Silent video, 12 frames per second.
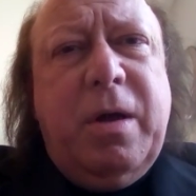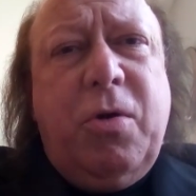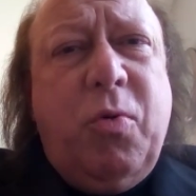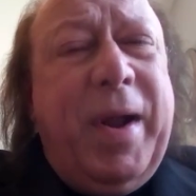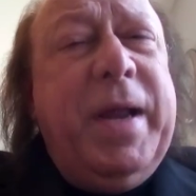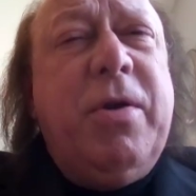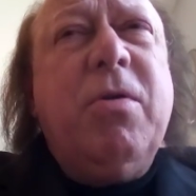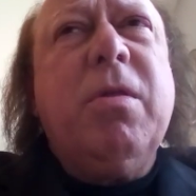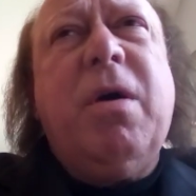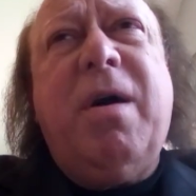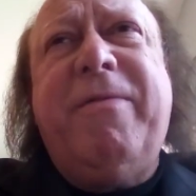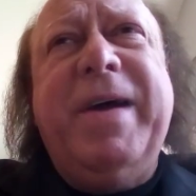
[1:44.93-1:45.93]
Greater
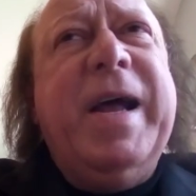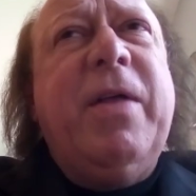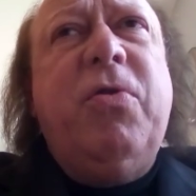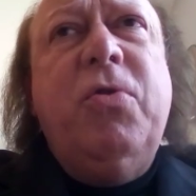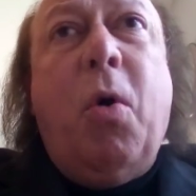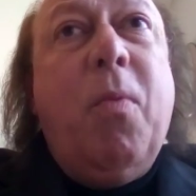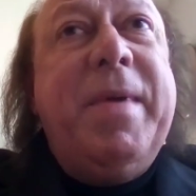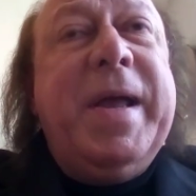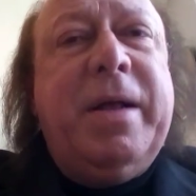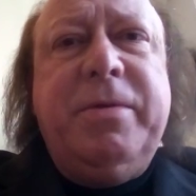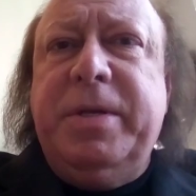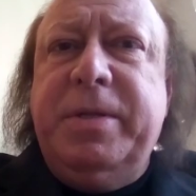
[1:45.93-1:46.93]
love hath no
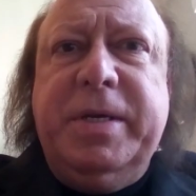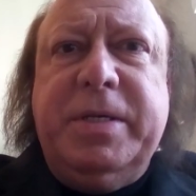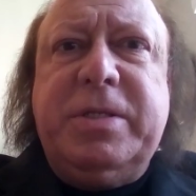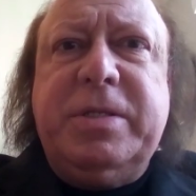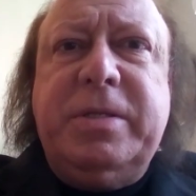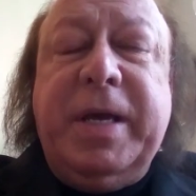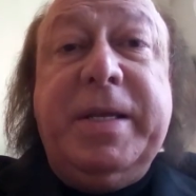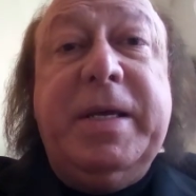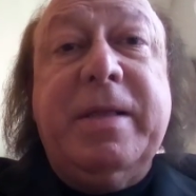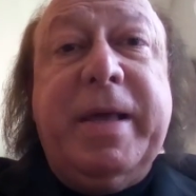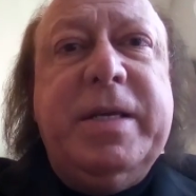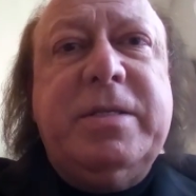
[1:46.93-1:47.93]
man than this, that
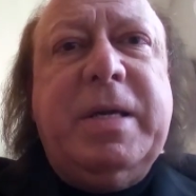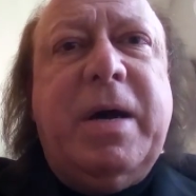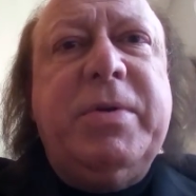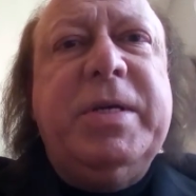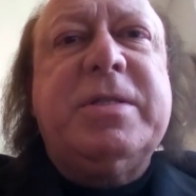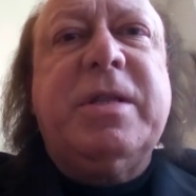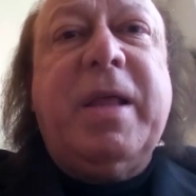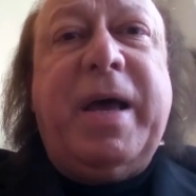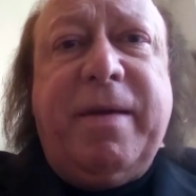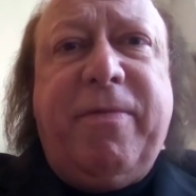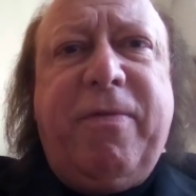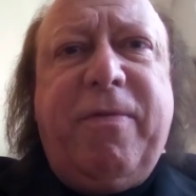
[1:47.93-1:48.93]
he lays down his
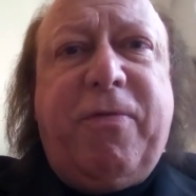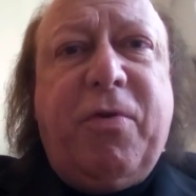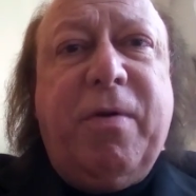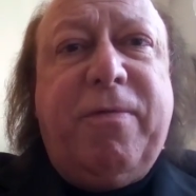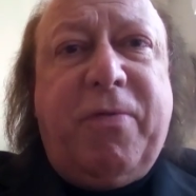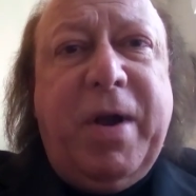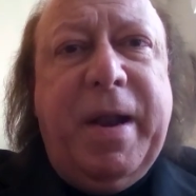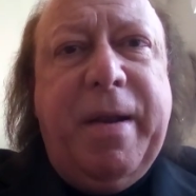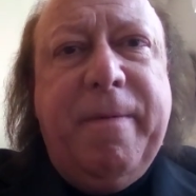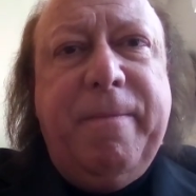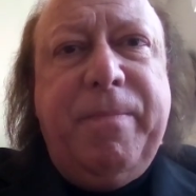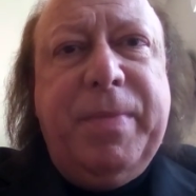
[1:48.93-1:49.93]
life for a
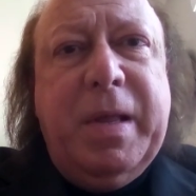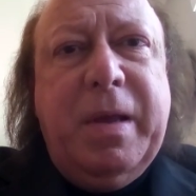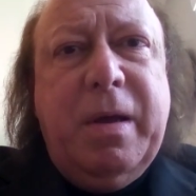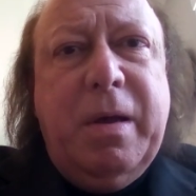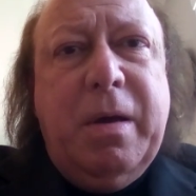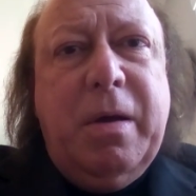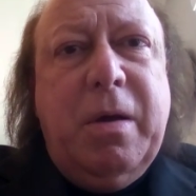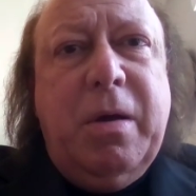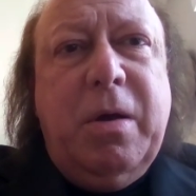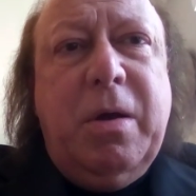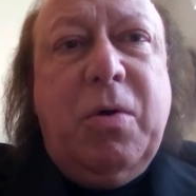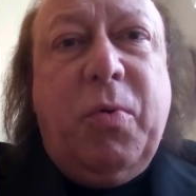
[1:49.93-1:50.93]
friend.
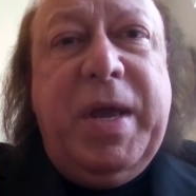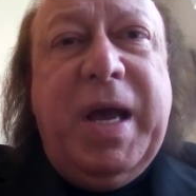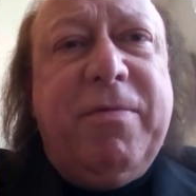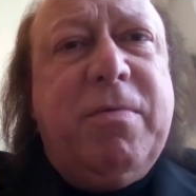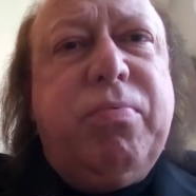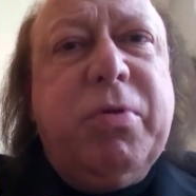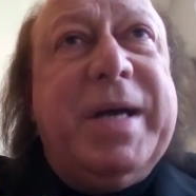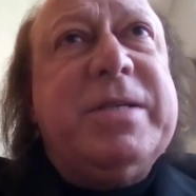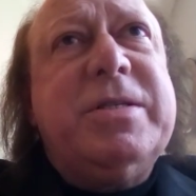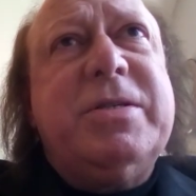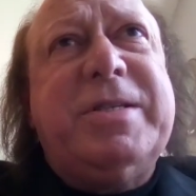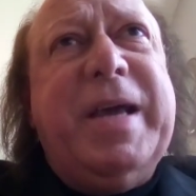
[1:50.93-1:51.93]
We have a
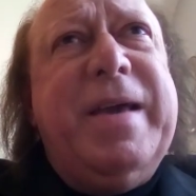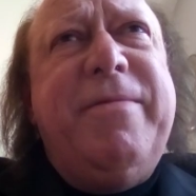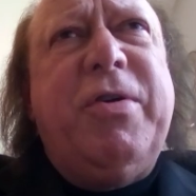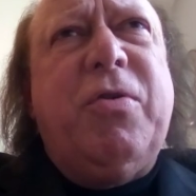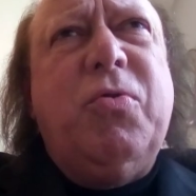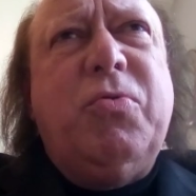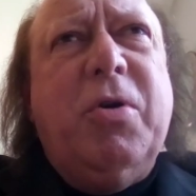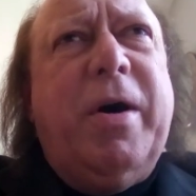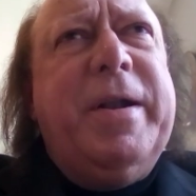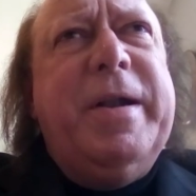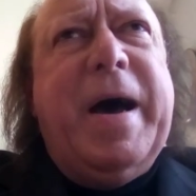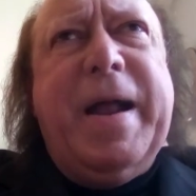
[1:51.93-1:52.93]
blessed Savior who
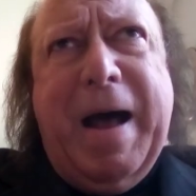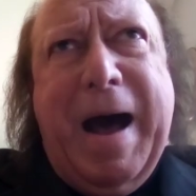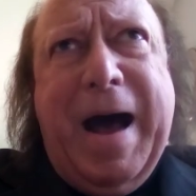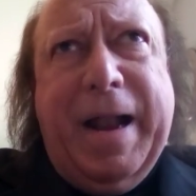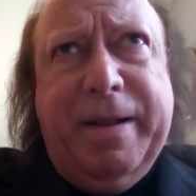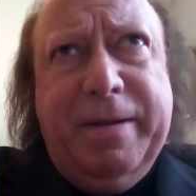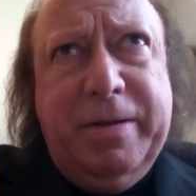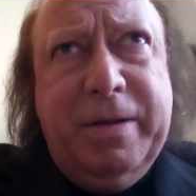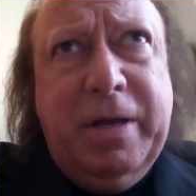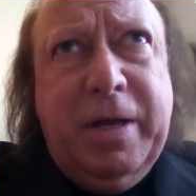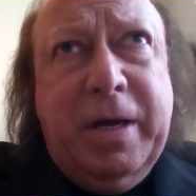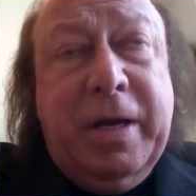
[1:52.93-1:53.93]
thought it not odd
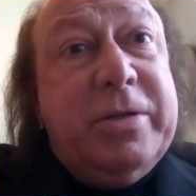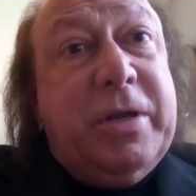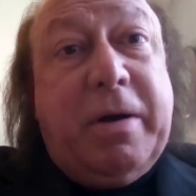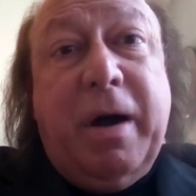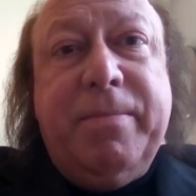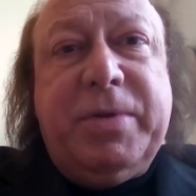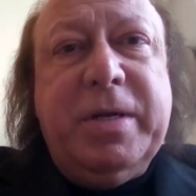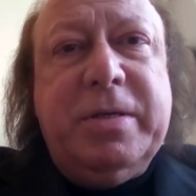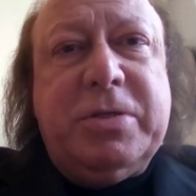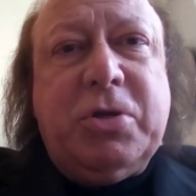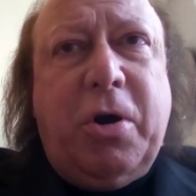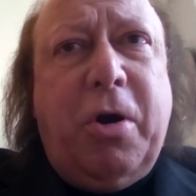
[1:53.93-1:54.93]
to come to
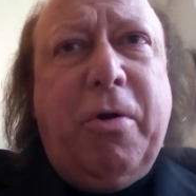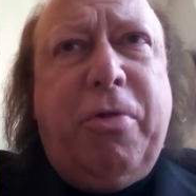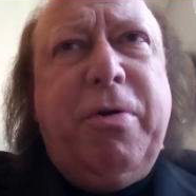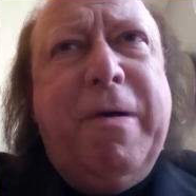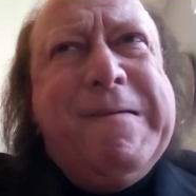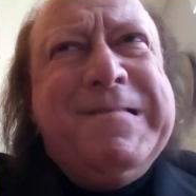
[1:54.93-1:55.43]
this earth